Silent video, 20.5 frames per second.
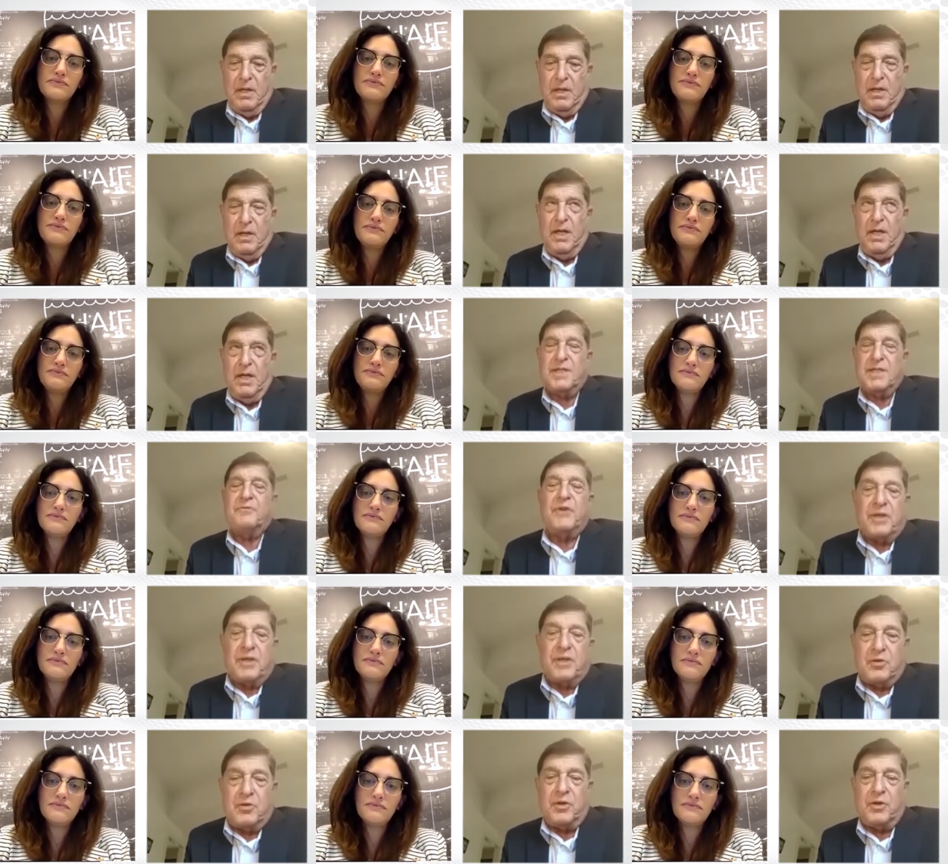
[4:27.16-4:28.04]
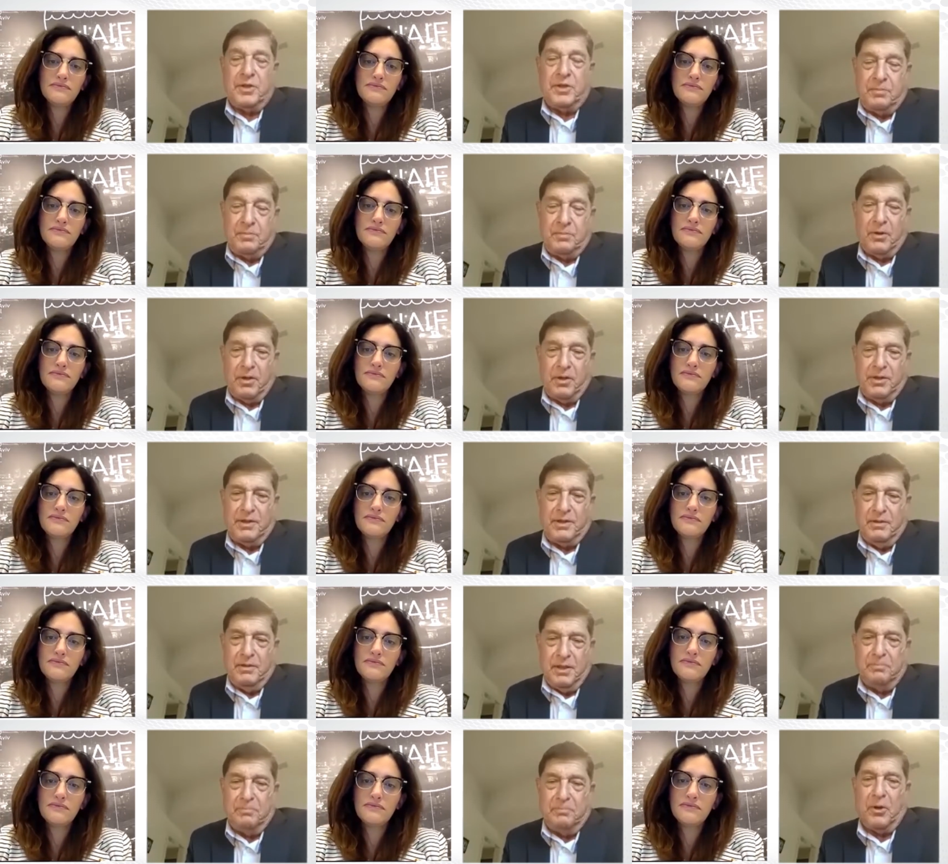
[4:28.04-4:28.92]
Speaker 1: He's a veteran in, polit
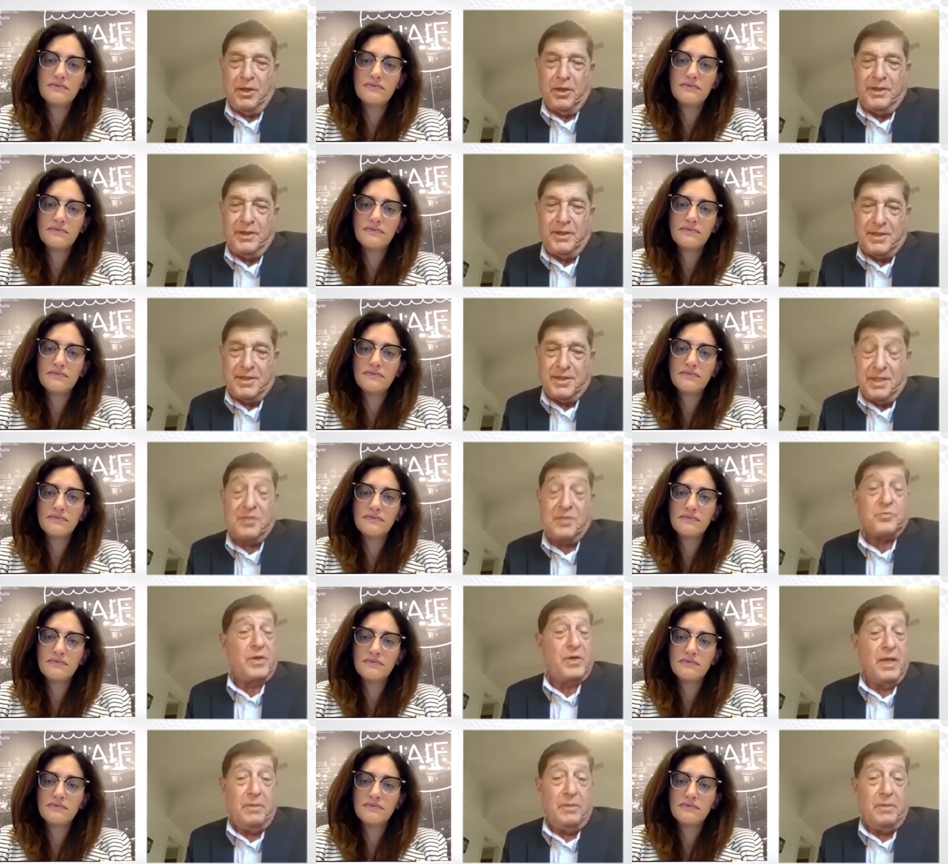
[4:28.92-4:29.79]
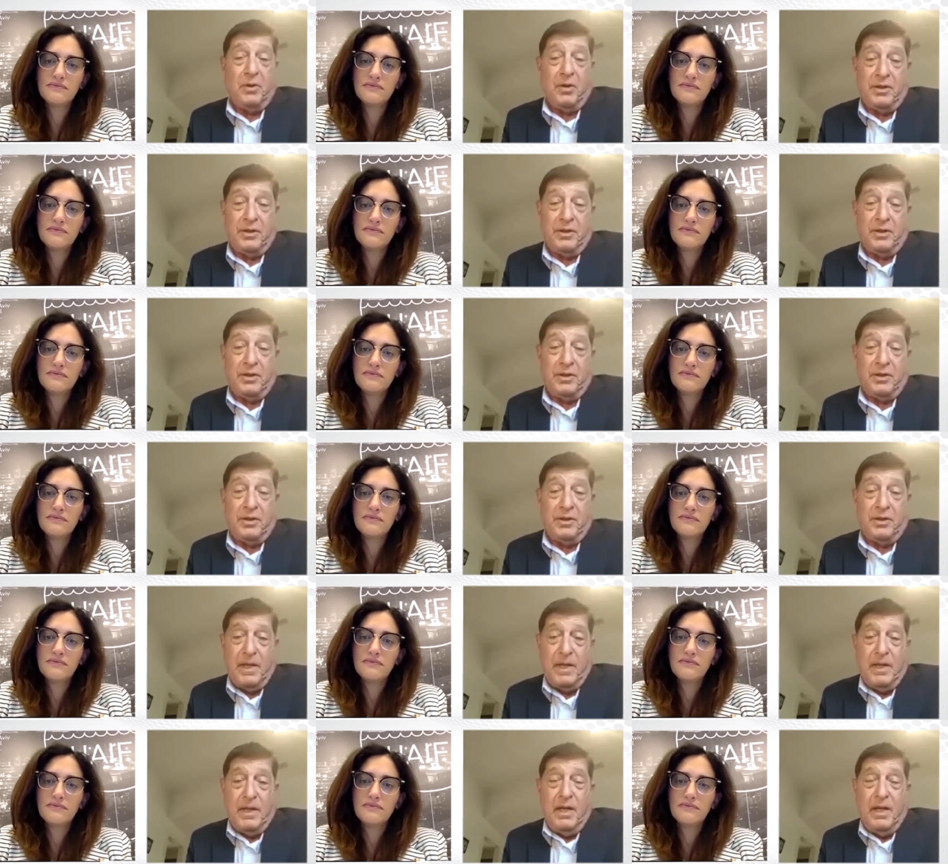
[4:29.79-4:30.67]
in politics, in Israeli politics.
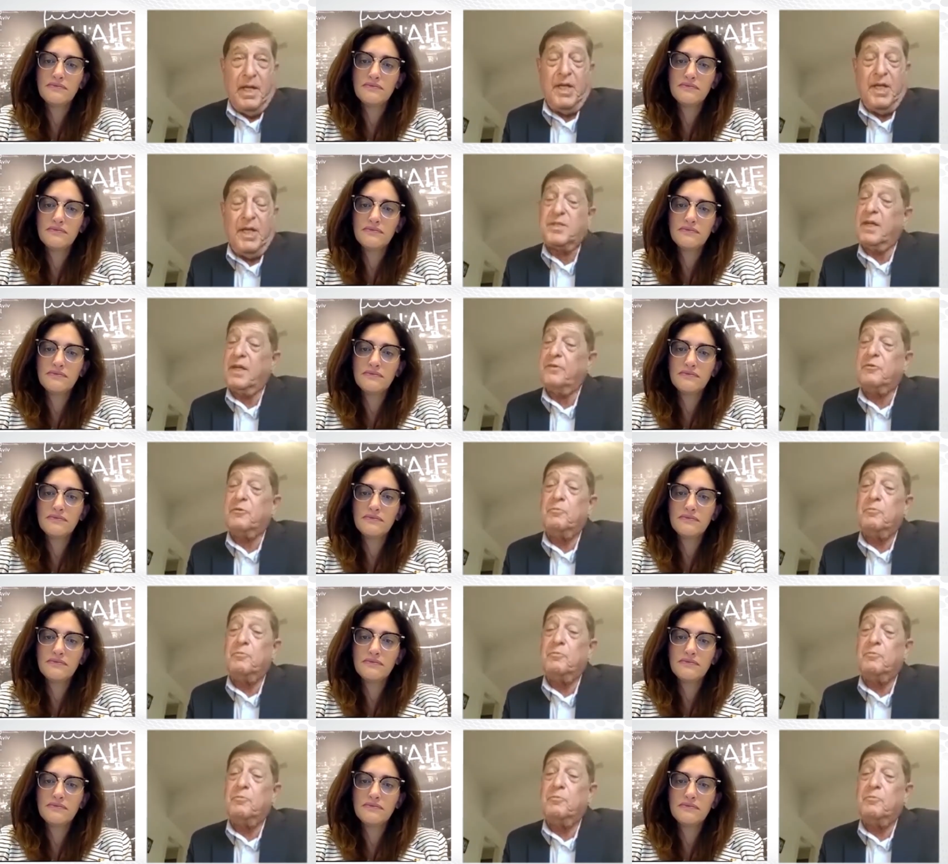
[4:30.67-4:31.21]
He served